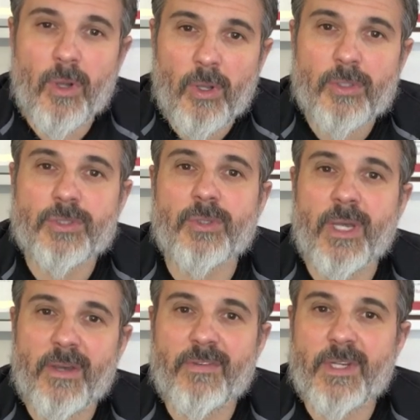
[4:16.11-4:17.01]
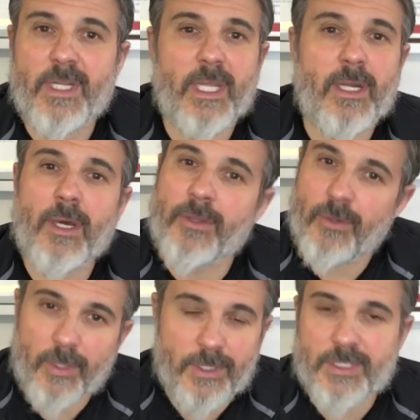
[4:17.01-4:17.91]
also evident in other
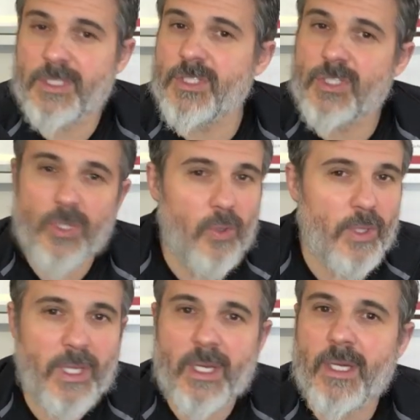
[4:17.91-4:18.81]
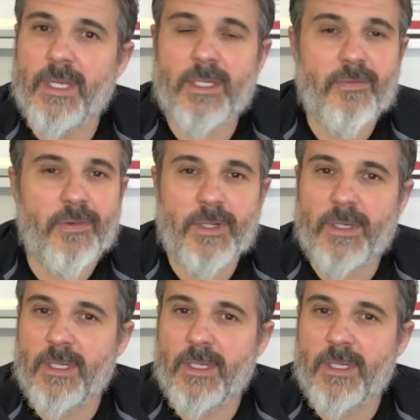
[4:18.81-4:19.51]
arts, such as yoga and different